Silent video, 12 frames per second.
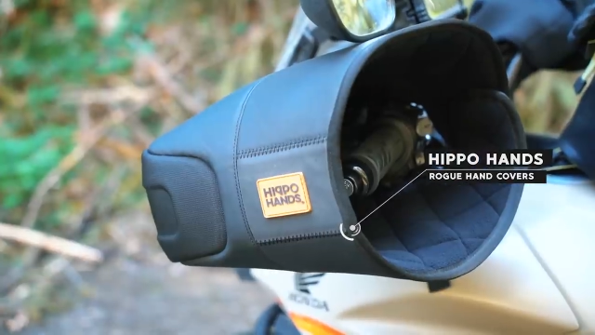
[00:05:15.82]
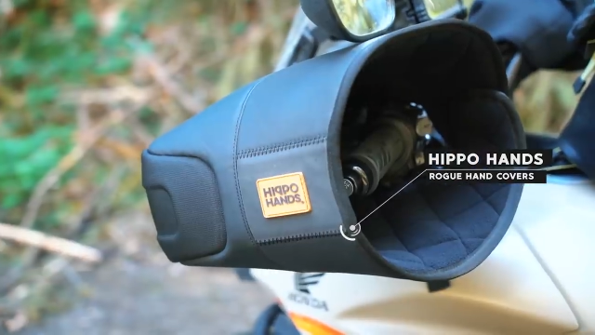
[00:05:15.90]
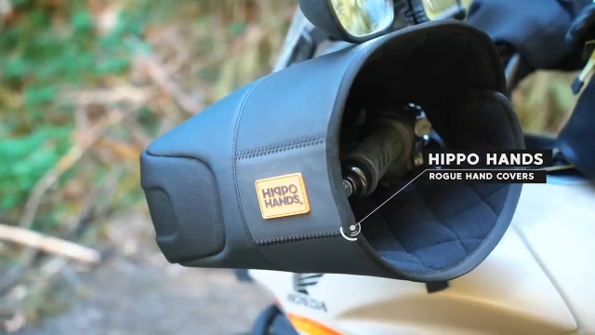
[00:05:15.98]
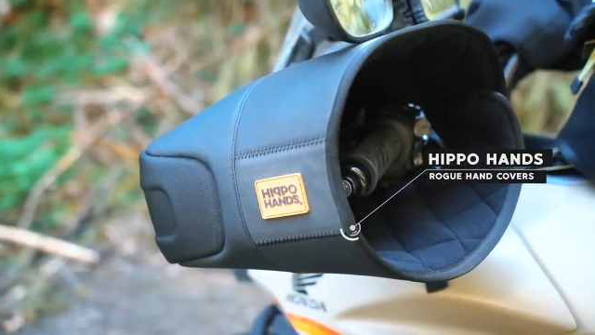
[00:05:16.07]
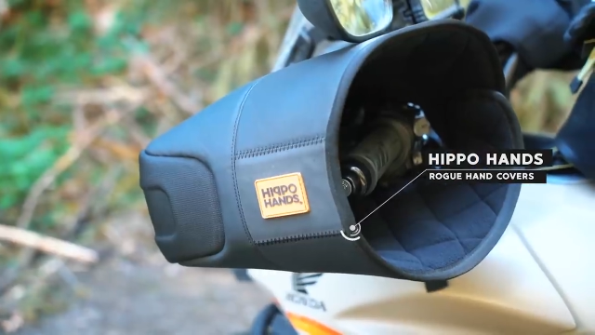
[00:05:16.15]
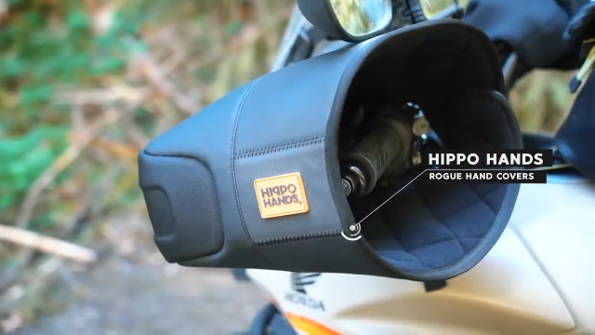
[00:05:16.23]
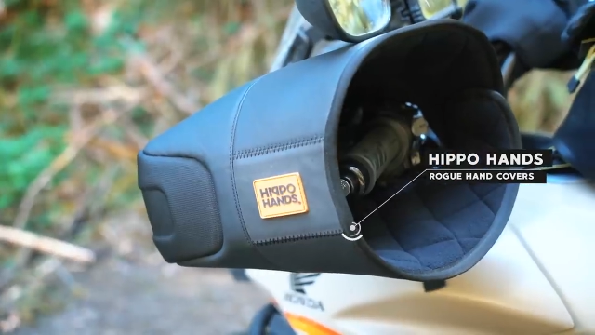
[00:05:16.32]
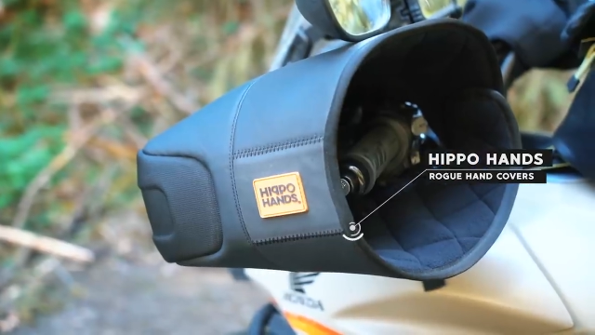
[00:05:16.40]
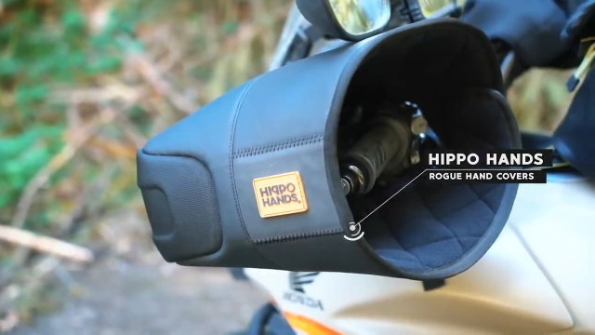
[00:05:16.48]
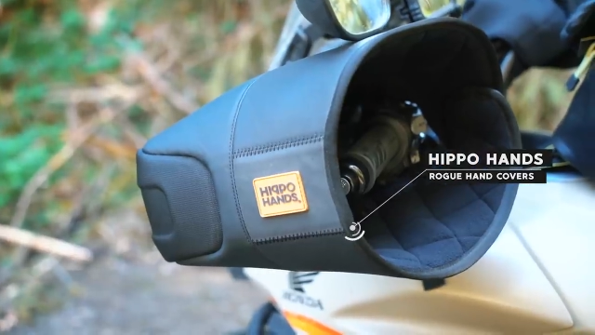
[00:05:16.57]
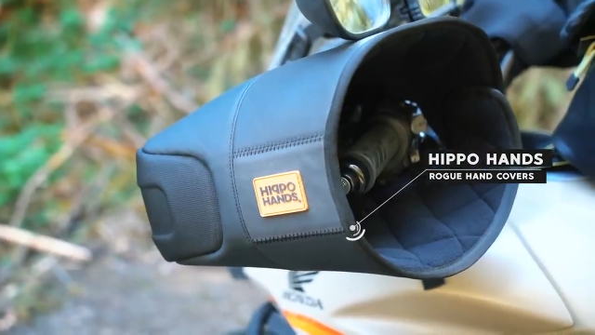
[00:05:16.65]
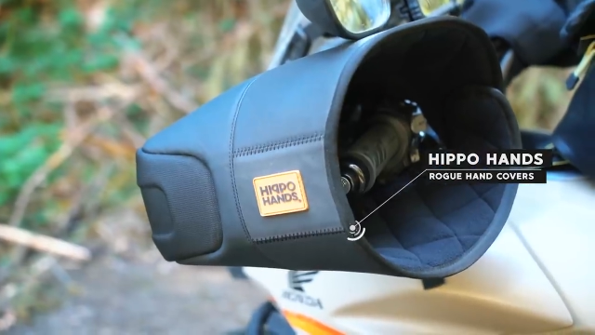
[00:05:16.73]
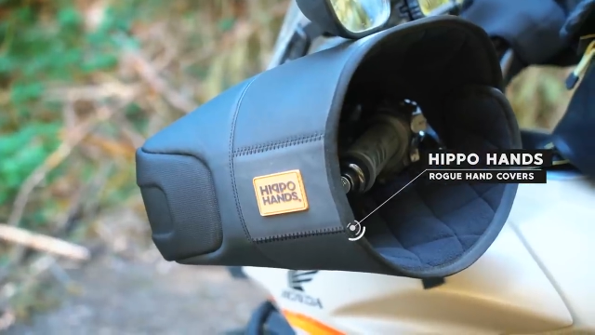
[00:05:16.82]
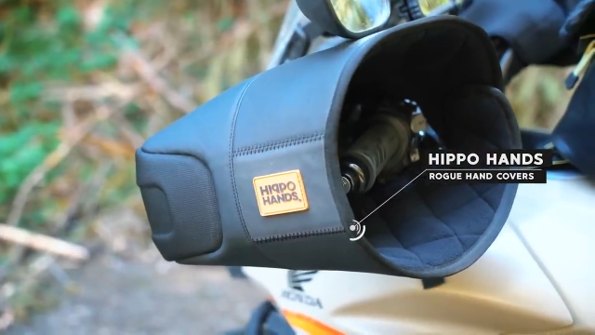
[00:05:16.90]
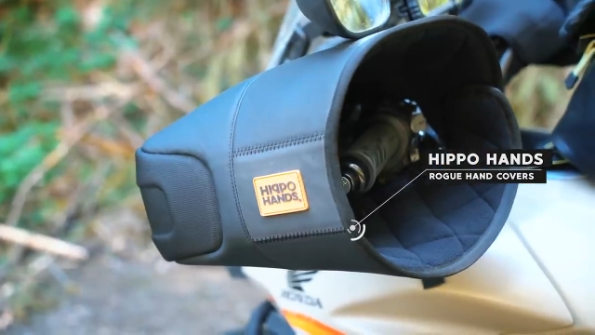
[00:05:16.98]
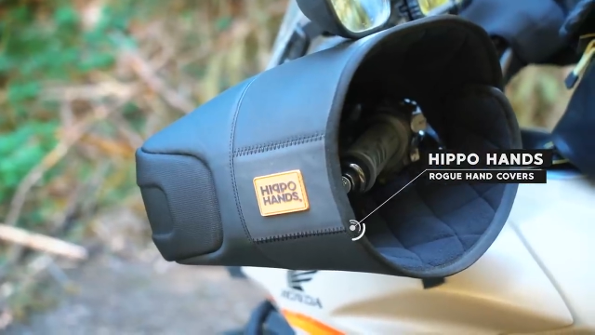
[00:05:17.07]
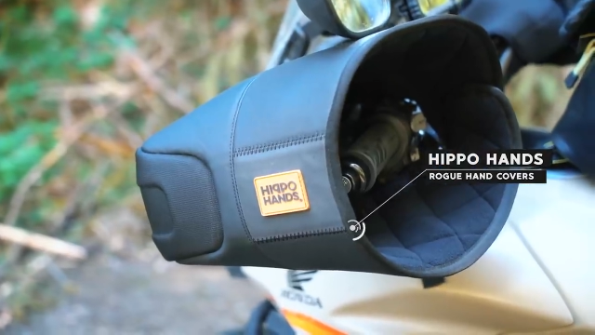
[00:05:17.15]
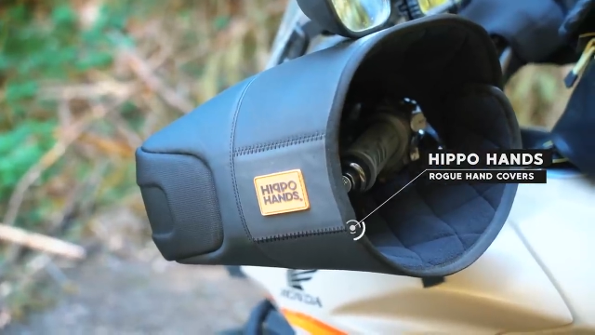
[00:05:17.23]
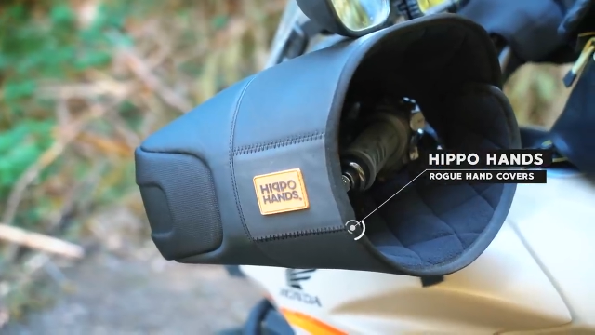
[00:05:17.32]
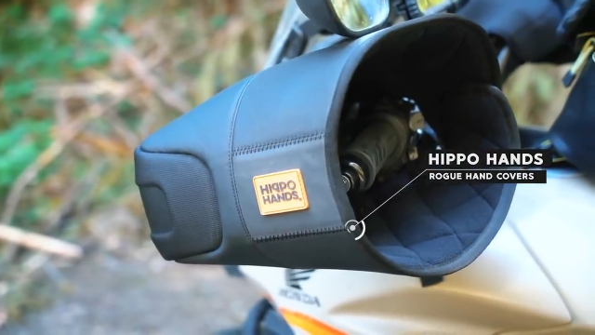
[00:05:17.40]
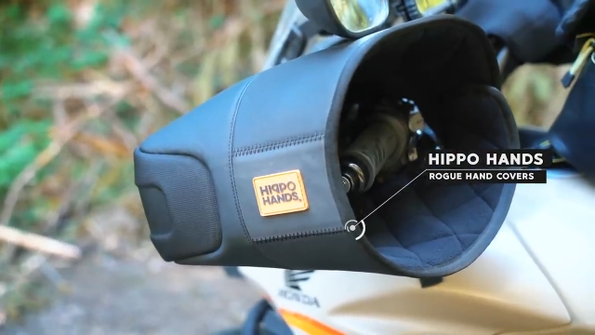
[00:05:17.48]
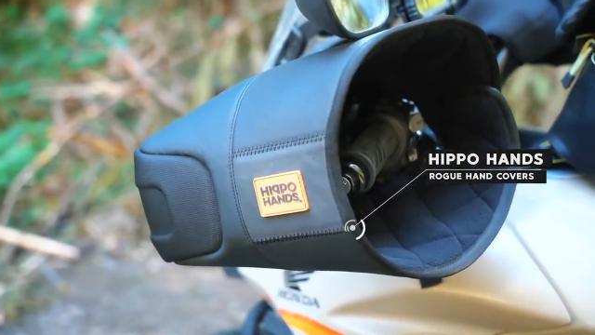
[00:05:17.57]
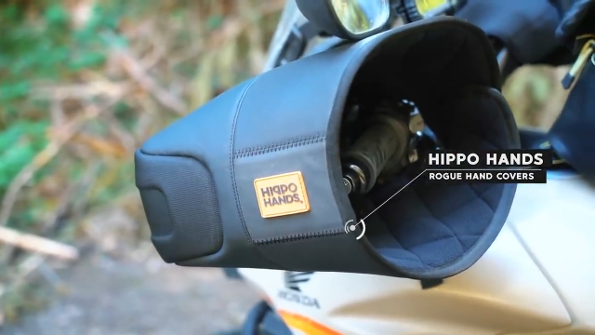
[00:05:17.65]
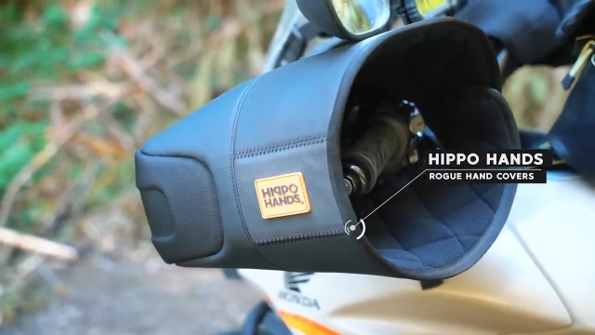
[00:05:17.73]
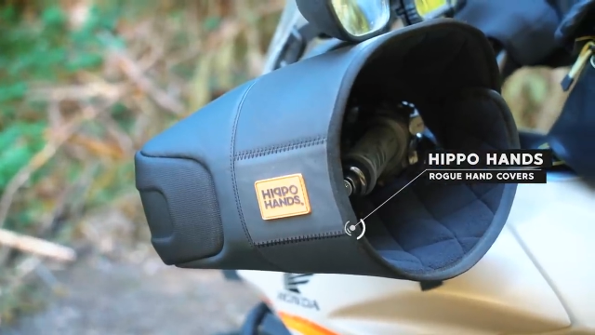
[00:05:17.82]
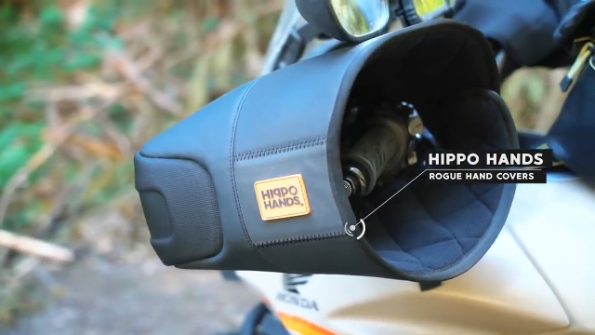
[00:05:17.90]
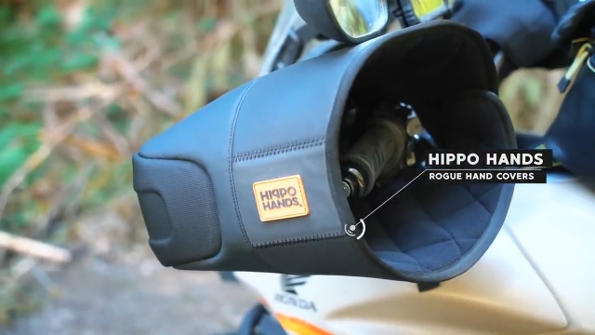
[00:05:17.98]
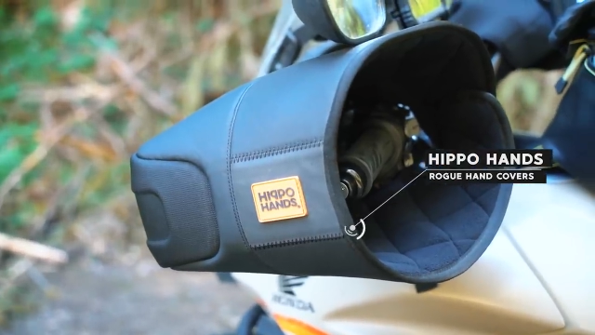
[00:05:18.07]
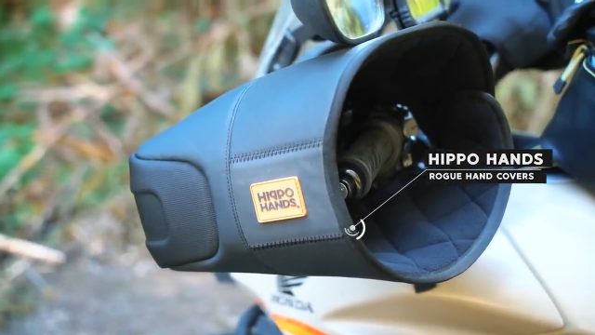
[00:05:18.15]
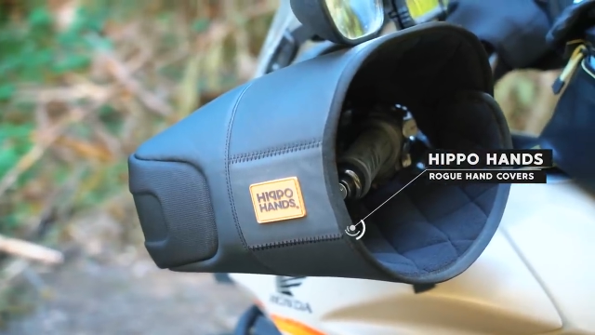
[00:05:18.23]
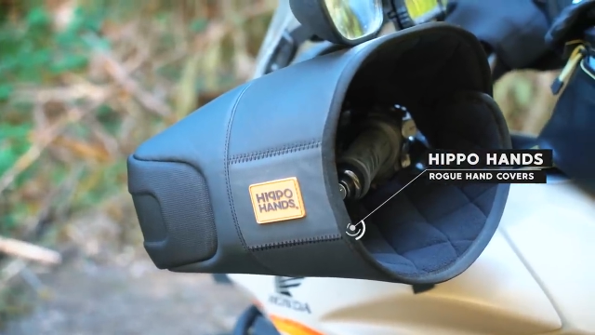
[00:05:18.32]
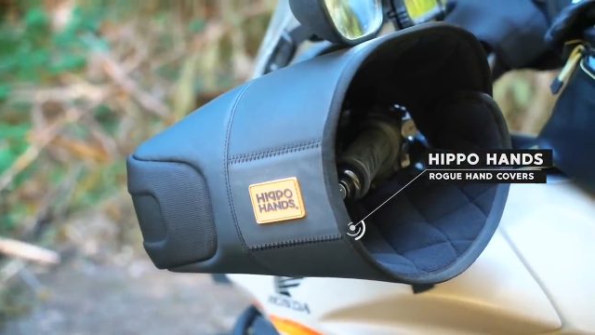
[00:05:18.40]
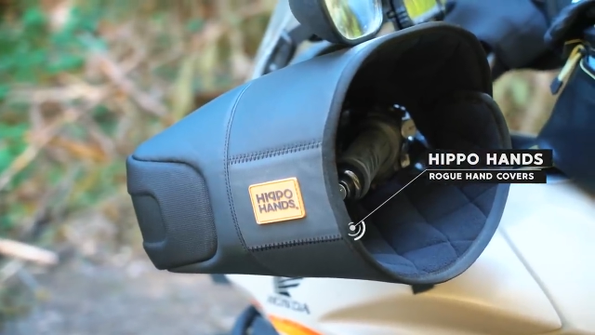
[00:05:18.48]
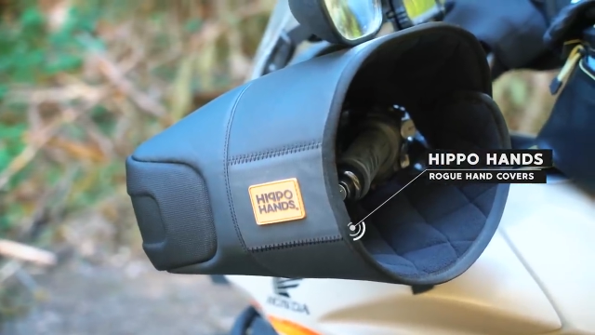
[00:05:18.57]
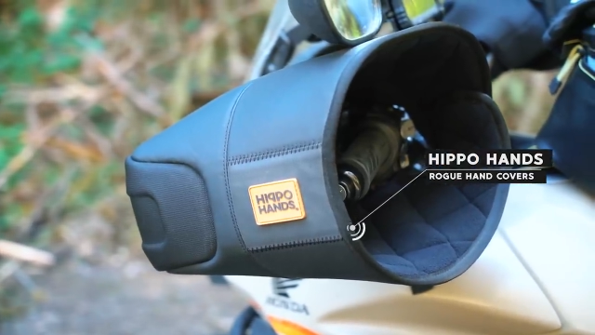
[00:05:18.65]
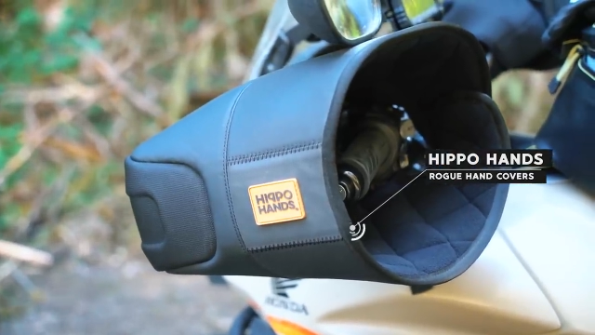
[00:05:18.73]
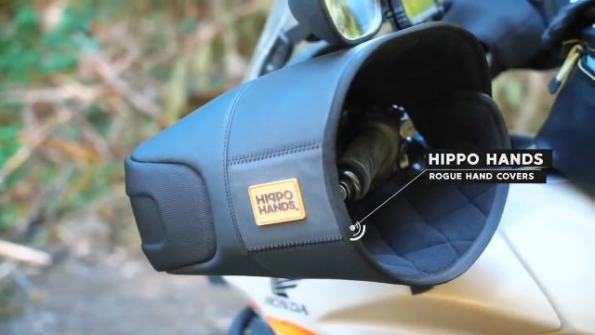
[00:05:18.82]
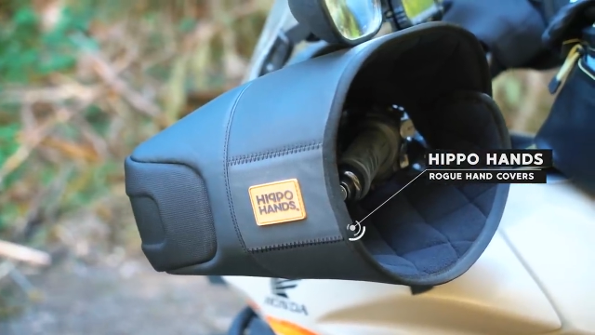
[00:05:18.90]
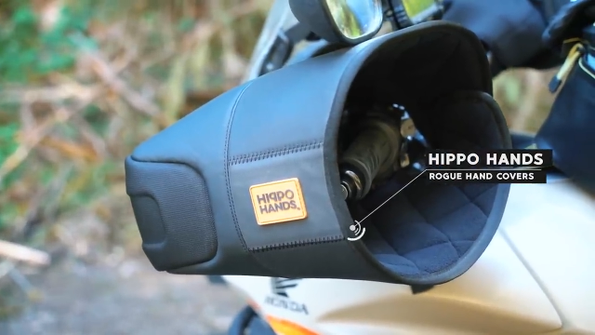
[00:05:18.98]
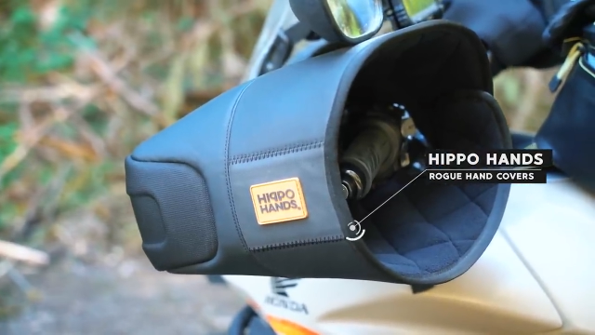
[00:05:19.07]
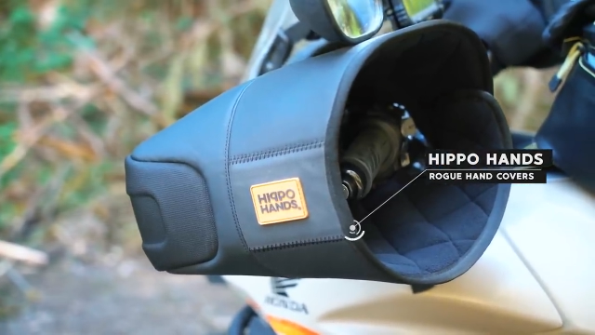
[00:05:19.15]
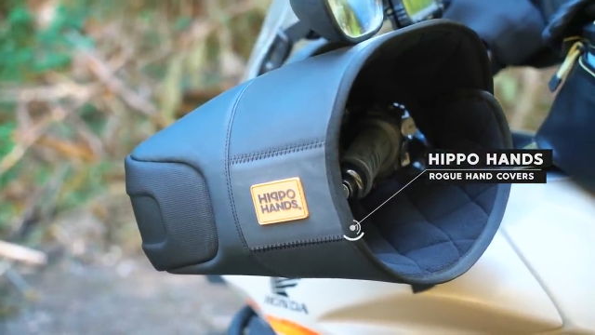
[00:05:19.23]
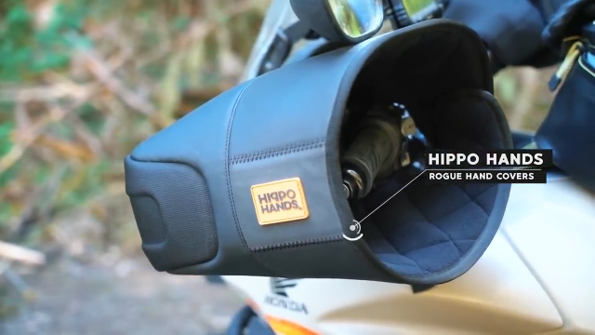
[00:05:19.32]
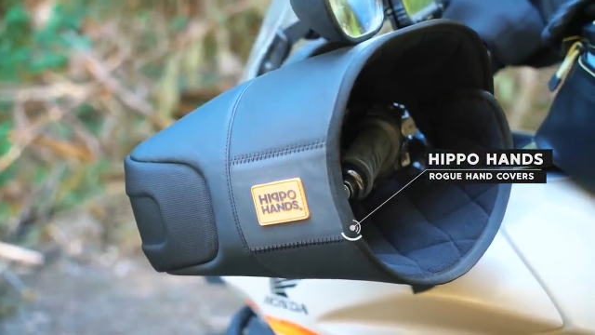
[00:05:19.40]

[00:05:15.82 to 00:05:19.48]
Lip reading: (no speaker visible)